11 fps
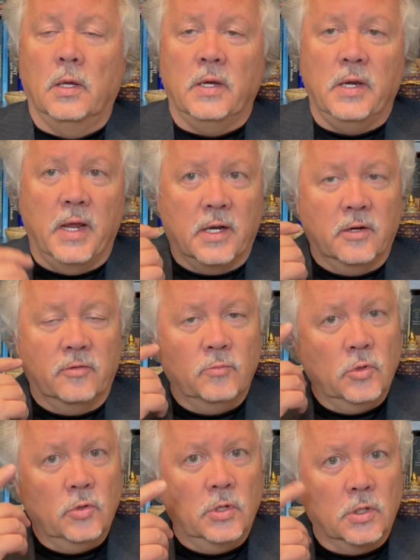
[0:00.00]
negative
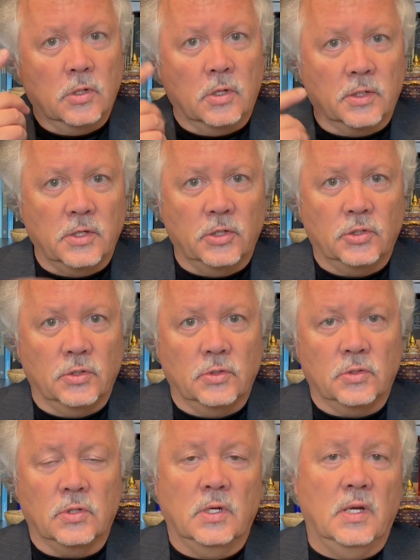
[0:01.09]
mood and
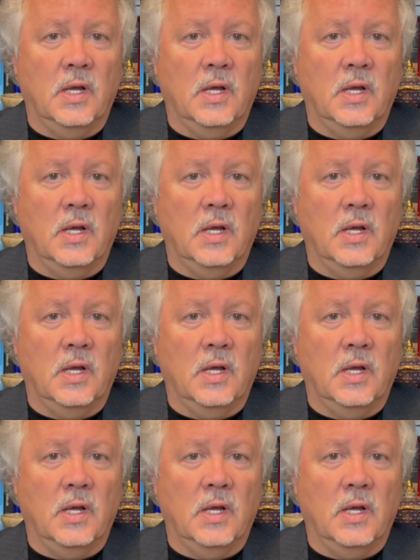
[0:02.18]
cognitions,